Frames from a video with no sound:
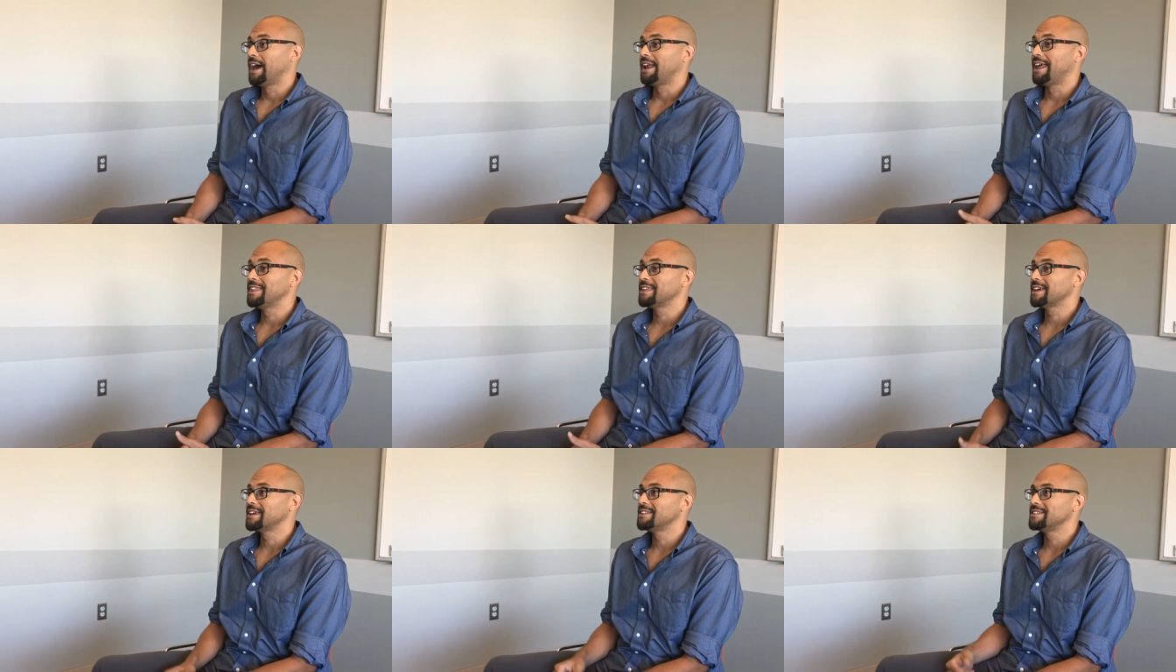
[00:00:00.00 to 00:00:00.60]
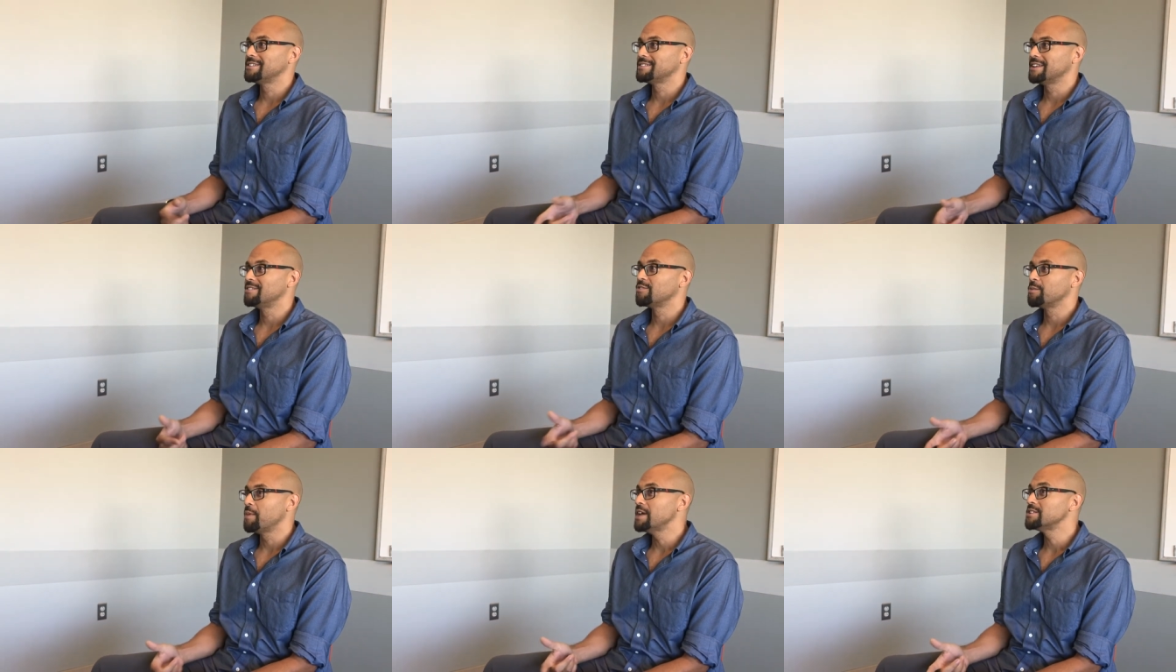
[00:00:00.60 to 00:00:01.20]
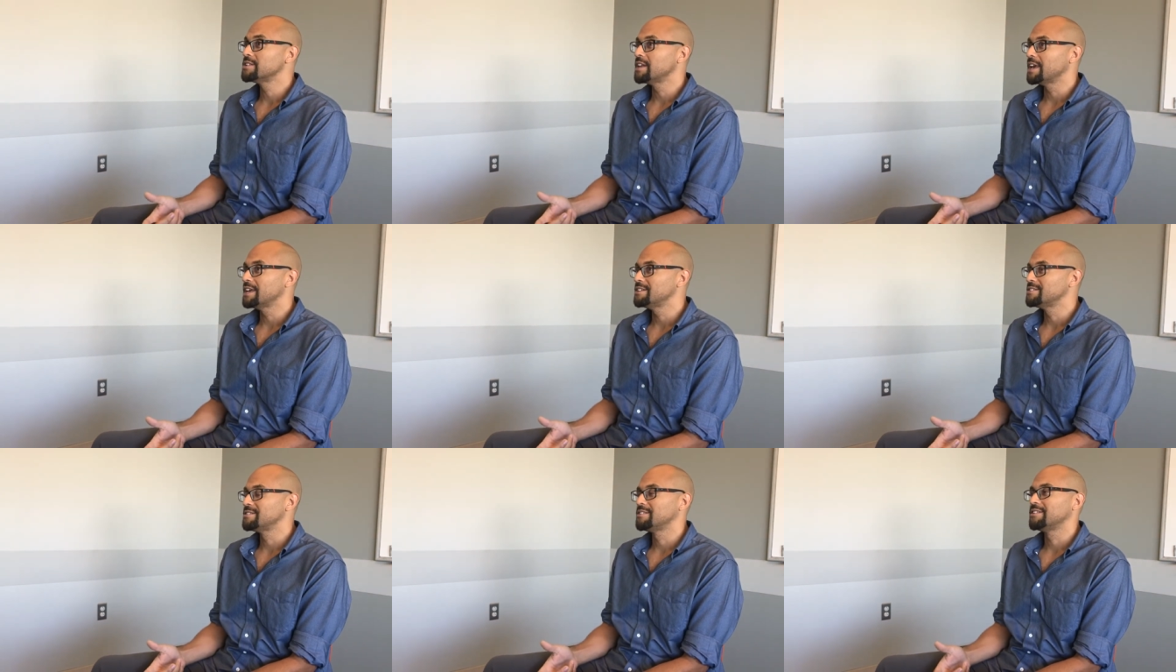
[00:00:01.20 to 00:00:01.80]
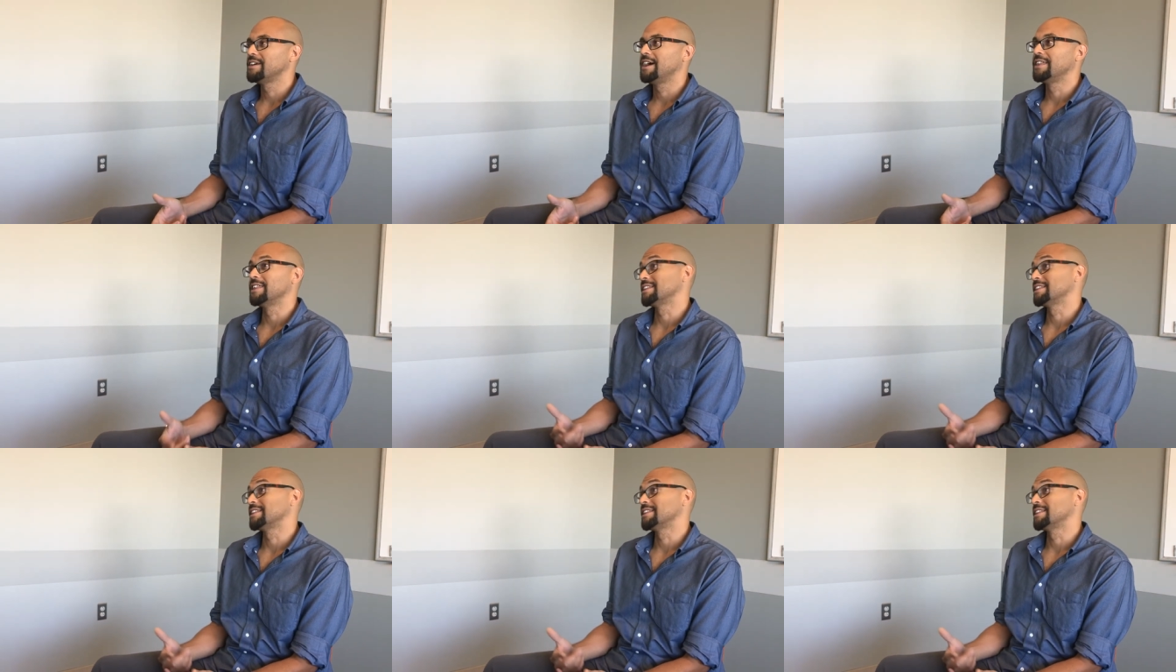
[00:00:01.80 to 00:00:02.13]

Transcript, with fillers: And I think in this information age, I